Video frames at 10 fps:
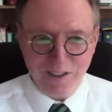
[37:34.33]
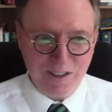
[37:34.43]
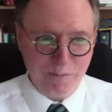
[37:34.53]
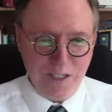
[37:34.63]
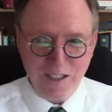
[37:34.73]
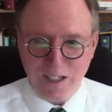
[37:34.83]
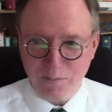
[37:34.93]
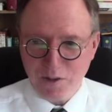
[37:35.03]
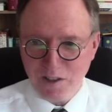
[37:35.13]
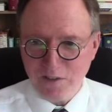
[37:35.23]
in the mainline
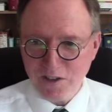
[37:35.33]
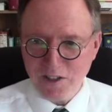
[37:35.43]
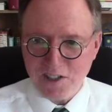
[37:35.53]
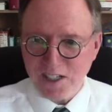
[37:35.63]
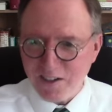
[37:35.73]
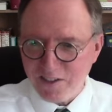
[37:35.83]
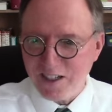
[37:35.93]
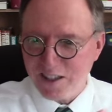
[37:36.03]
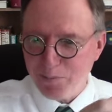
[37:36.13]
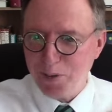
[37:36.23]
point of view, it's not really the